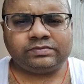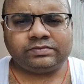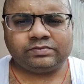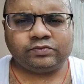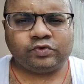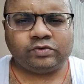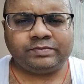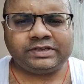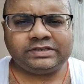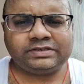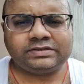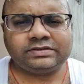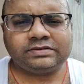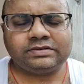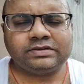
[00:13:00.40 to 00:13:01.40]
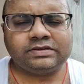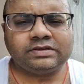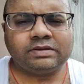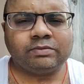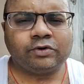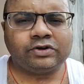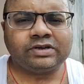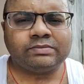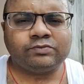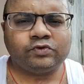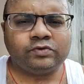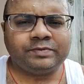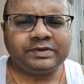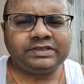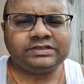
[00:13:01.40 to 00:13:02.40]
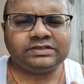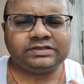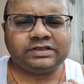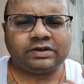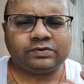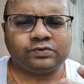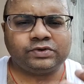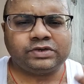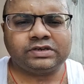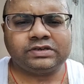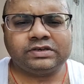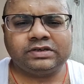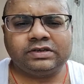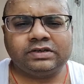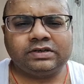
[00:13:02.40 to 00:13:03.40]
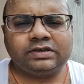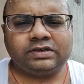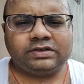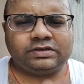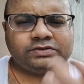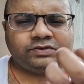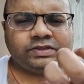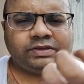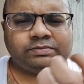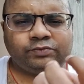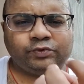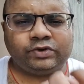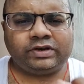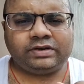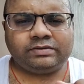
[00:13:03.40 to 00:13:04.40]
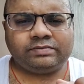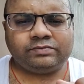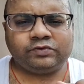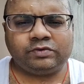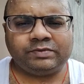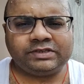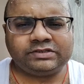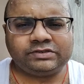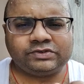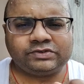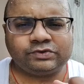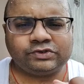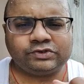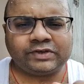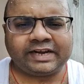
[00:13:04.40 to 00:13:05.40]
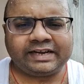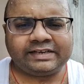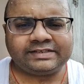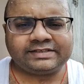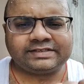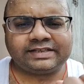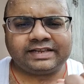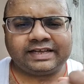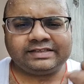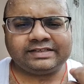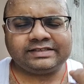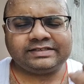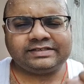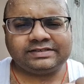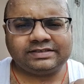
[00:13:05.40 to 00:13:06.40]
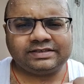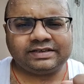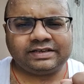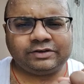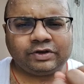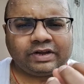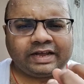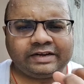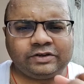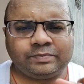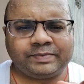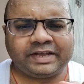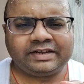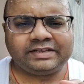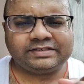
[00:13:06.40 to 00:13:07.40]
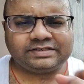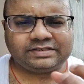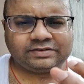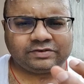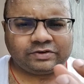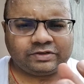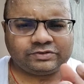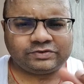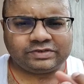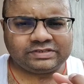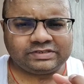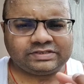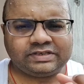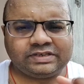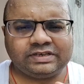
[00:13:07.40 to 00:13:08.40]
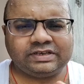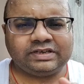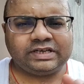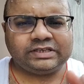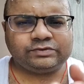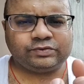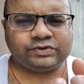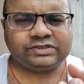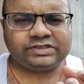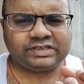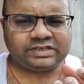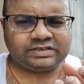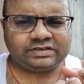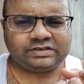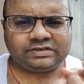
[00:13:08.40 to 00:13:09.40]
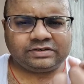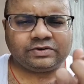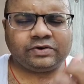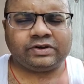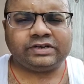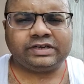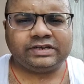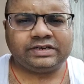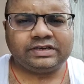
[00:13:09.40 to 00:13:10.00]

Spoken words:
Mool means the bottom, Mool means the root. So the Mool means you squeeze your anus like this. Your penis also is squeezed in, drawn in.